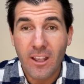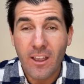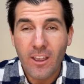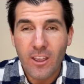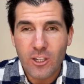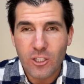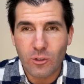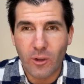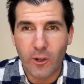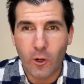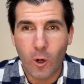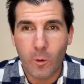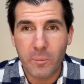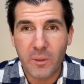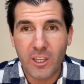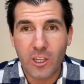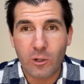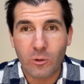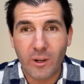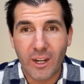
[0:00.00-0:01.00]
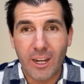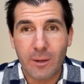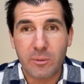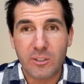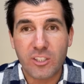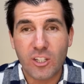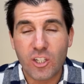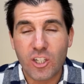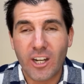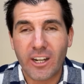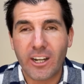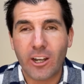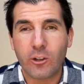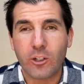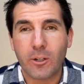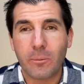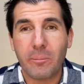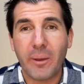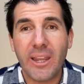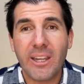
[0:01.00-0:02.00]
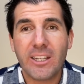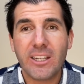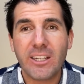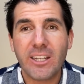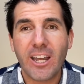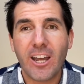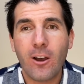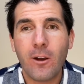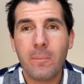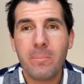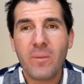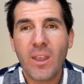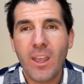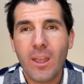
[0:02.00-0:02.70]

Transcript: So I hope that you were able to check out your bank account,